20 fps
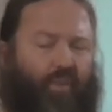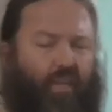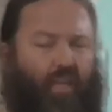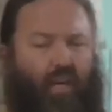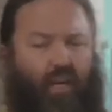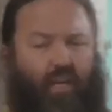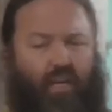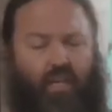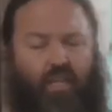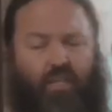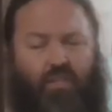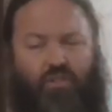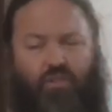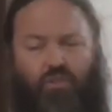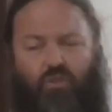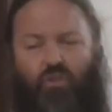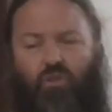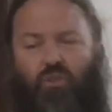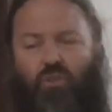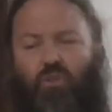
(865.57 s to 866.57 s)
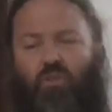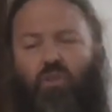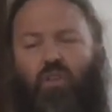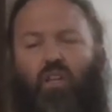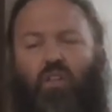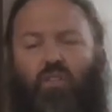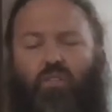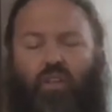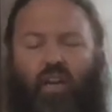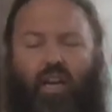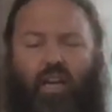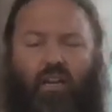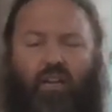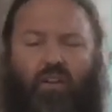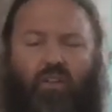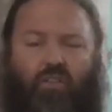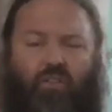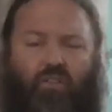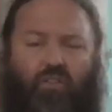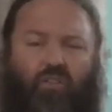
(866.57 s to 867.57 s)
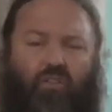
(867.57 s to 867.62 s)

Now, it is true that